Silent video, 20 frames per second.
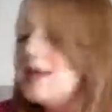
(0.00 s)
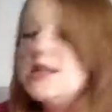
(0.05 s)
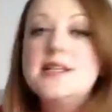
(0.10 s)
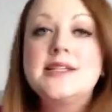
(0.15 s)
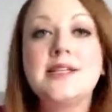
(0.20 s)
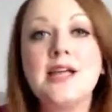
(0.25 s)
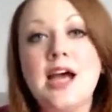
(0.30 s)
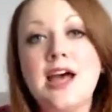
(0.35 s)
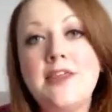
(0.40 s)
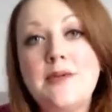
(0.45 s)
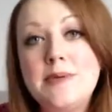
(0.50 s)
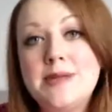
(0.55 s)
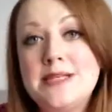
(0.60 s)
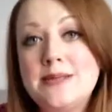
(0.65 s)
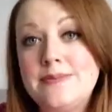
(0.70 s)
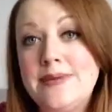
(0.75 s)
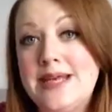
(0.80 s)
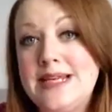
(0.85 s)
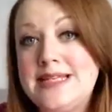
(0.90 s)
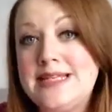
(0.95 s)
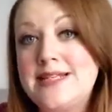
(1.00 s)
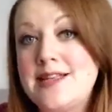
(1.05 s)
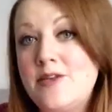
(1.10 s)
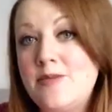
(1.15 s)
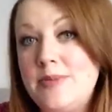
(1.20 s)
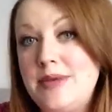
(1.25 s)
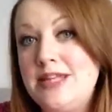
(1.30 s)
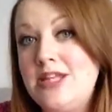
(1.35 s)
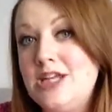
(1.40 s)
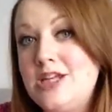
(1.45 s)
So other bits and pieces I've
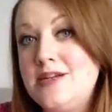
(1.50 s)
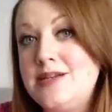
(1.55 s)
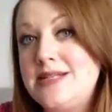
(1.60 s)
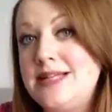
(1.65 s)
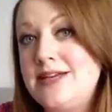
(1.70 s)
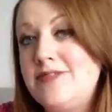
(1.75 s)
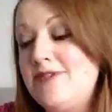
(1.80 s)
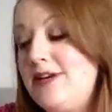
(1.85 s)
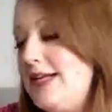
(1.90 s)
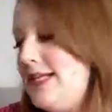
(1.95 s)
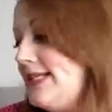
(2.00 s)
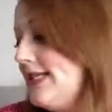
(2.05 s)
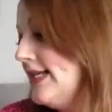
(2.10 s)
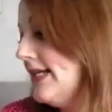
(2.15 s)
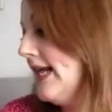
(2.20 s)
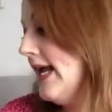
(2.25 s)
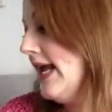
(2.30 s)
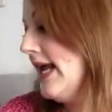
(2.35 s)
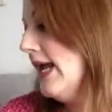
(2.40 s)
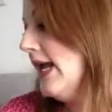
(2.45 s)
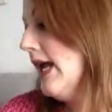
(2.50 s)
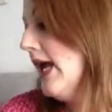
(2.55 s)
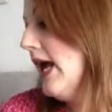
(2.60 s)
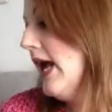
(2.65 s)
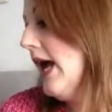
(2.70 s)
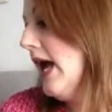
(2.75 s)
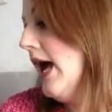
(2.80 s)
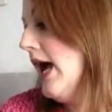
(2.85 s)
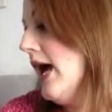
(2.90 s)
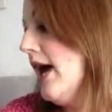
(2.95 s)
been using recently,
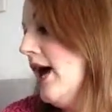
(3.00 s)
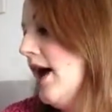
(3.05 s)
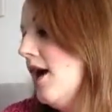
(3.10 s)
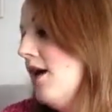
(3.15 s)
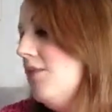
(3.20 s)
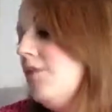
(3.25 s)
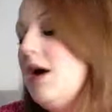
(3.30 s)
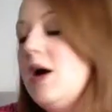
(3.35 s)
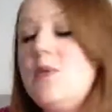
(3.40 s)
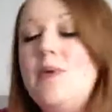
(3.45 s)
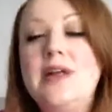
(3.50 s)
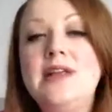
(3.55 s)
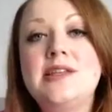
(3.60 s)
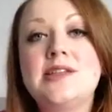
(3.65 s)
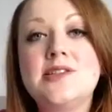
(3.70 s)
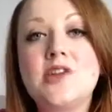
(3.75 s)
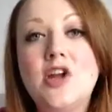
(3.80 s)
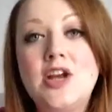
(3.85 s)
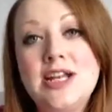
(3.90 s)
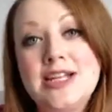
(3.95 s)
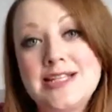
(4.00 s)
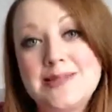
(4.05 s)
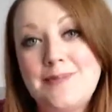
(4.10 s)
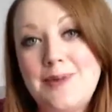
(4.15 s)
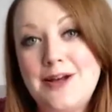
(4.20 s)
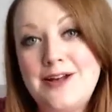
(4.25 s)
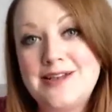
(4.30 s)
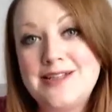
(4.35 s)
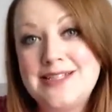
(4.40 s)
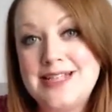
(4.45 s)
I went on a
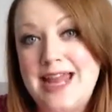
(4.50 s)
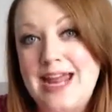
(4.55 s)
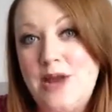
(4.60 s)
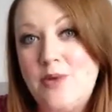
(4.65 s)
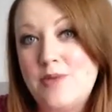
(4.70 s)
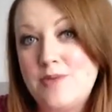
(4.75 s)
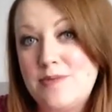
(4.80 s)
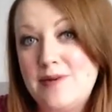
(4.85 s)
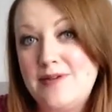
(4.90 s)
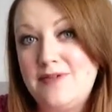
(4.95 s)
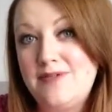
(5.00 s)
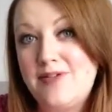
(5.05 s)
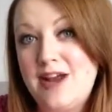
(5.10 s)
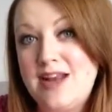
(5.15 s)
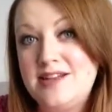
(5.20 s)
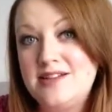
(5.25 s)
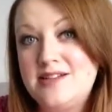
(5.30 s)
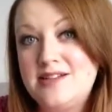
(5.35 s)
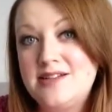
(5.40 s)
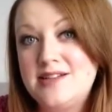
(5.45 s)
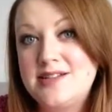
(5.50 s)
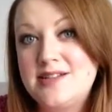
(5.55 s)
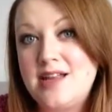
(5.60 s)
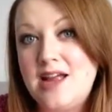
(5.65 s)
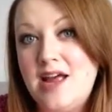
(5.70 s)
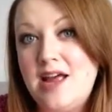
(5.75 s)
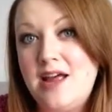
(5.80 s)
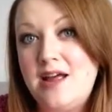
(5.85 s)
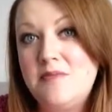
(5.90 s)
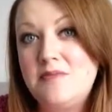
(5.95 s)
spa day with my friends
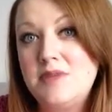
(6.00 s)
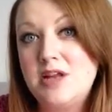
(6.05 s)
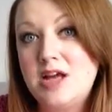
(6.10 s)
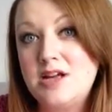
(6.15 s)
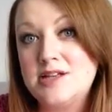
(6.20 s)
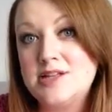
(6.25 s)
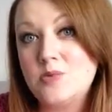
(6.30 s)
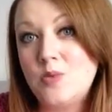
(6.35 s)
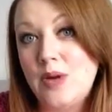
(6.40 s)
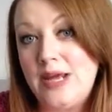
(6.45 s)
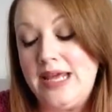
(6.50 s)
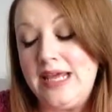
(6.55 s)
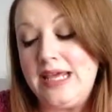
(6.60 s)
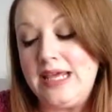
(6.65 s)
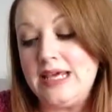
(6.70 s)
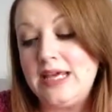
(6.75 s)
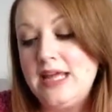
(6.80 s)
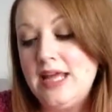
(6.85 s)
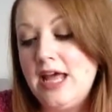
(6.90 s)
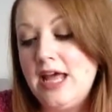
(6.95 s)
last week.